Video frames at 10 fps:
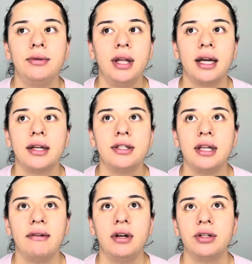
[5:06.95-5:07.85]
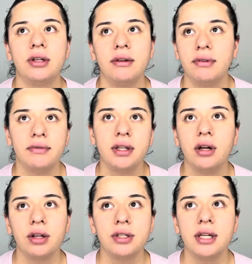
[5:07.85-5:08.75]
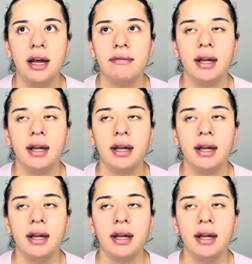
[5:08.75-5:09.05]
Like, I just have $150 left.